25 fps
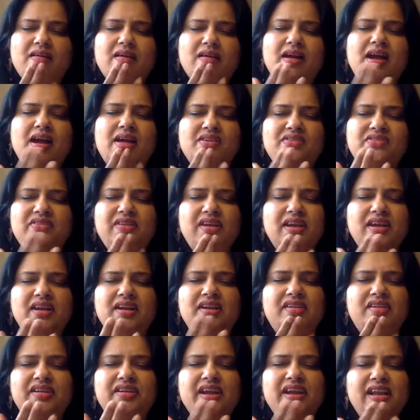I feel
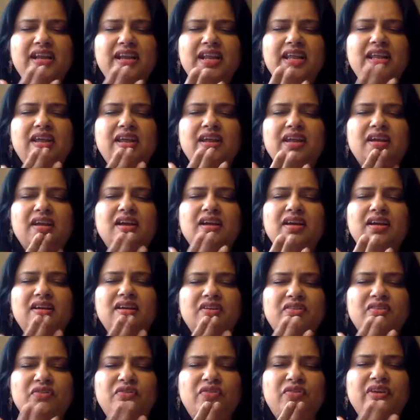really
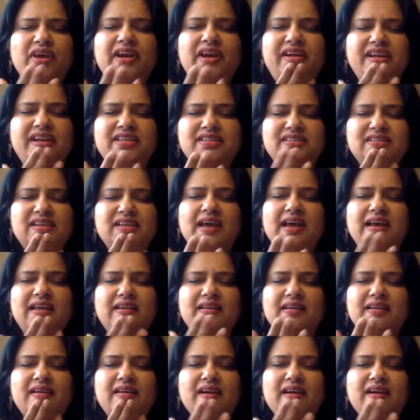very small.